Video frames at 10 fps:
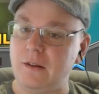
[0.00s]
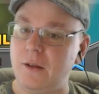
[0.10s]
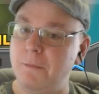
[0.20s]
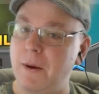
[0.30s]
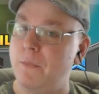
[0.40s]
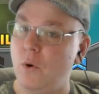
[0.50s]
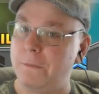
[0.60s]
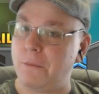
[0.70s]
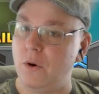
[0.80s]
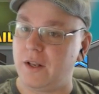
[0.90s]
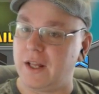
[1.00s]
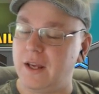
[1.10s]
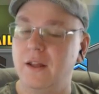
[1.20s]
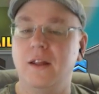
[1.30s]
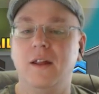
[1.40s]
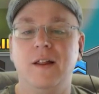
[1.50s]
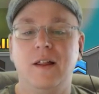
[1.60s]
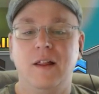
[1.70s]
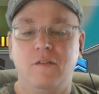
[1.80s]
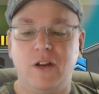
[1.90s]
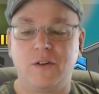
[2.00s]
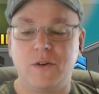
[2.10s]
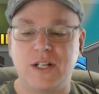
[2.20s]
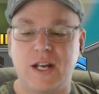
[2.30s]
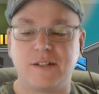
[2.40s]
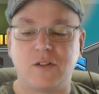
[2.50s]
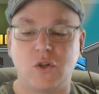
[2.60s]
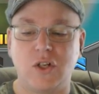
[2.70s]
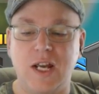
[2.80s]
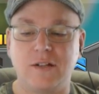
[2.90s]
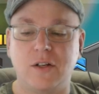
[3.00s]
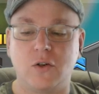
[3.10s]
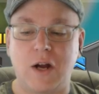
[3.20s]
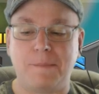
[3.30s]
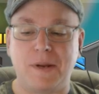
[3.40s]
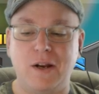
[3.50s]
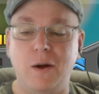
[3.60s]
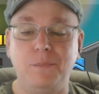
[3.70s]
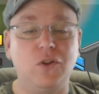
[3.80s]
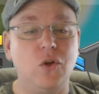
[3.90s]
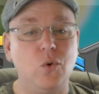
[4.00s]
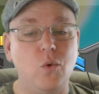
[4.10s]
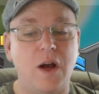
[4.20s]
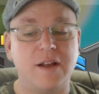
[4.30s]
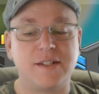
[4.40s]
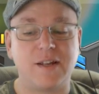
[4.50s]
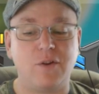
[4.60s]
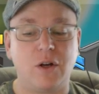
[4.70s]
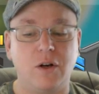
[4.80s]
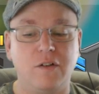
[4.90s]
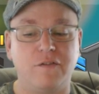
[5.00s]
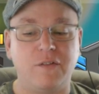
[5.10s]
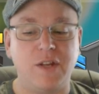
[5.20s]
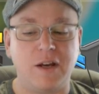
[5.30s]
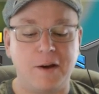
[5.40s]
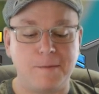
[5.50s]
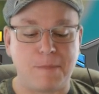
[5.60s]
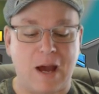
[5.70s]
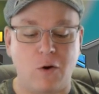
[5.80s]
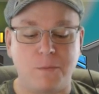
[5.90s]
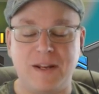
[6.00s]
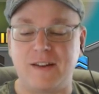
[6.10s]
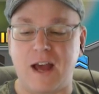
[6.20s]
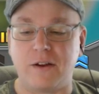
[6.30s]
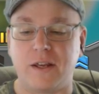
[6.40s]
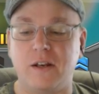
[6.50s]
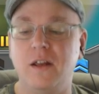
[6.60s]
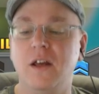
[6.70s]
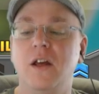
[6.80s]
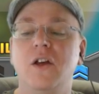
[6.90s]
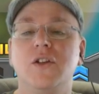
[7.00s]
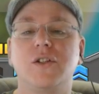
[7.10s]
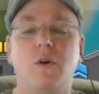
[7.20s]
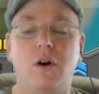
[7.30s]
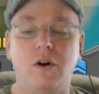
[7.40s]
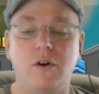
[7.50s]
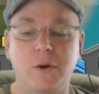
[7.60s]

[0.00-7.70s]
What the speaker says: But more importantly, Victory Chest has a chance to drop an up to 750 item power medallion. So all your